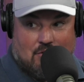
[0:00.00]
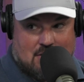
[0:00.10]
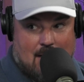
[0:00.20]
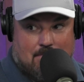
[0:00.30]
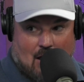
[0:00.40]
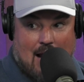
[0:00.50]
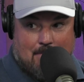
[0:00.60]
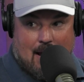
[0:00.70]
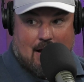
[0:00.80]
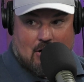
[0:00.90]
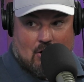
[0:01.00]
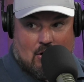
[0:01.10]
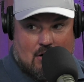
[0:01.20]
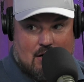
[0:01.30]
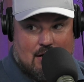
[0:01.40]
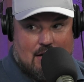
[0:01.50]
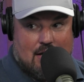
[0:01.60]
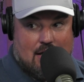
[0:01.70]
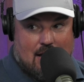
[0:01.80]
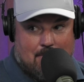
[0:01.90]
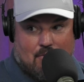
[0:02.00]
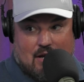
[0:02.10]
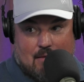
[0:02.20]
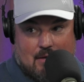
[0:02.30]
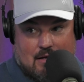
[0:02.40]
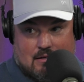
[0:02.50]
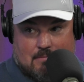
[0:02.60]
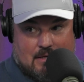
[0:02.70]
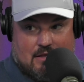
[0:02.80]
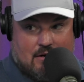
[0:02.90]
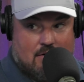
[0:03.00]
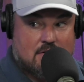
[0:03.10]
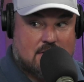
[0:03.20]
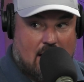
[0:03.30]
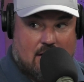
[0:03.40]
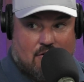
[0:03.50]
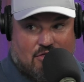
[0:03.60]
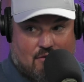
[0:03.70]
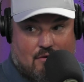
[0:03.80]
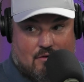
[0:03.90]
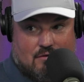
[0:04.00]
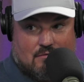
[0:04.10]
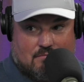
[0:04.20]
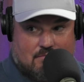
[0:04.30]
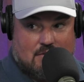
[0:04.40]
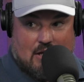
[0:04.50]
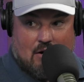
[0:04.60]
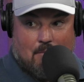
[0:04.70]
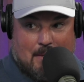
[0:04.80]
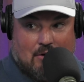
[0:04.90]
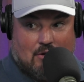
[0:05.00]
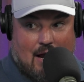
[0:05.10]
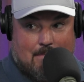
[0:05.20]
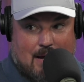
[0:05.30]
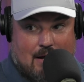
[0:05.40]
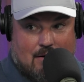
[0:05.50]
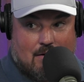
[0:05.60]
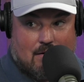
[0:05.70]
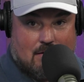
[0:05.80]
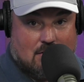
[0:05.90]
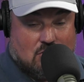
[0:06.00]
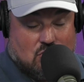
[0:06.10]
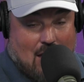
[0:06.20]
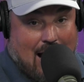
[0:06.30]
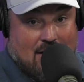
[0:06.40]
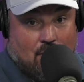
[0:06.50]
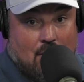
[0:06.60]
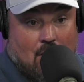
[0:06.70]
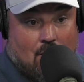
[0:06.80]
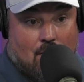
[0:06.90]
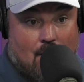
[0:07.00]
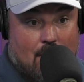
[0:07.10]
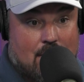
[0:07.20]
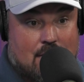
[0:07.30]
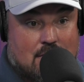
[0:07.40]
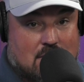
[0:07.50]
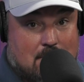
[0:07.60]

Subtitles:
type linebacker and bring him in to be their second or third, middle linebacker. I don't know. To